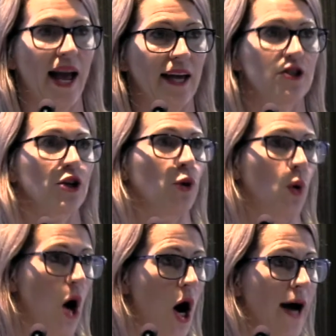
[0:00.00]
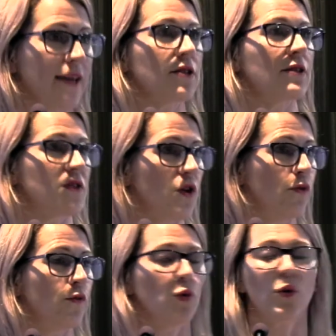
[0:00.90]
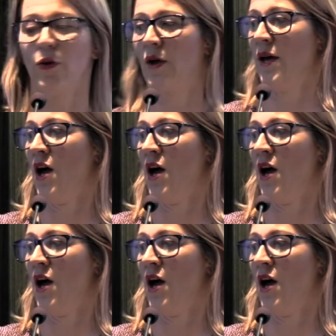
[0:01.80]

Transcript: age and your height and so forth,